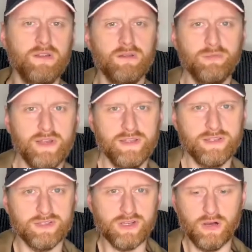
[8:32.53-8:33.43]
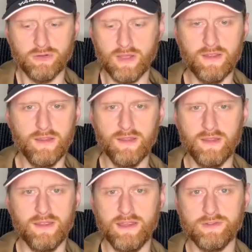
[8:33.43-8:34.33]
put it into your shoulder,
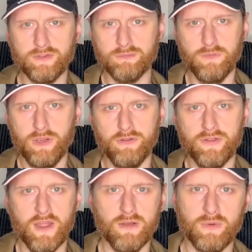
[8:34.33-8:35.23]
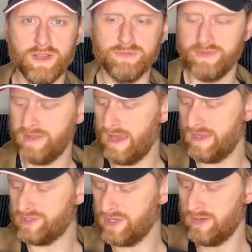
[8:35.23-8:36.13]
it doesn't move. Whereas with the
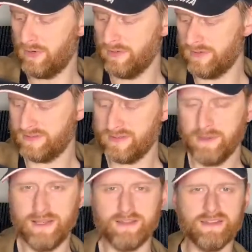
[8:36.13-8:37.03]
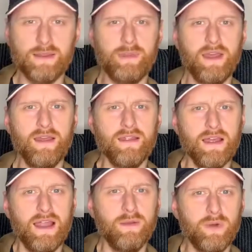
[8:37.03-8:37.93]
ASG one, it's a little slippier
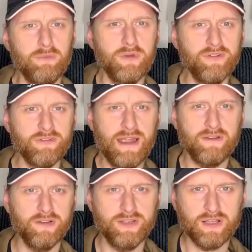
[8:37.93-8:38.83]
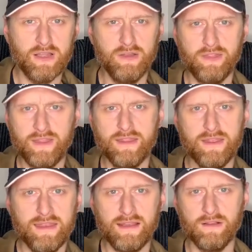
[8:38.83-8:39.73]
and it will move around on your clothing.
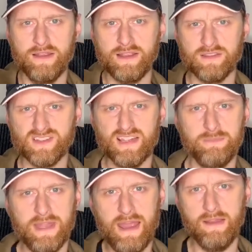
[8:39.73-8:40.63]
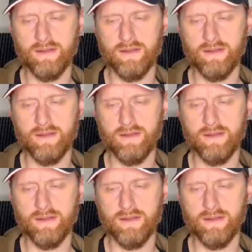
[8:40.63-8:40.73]
It can slip down.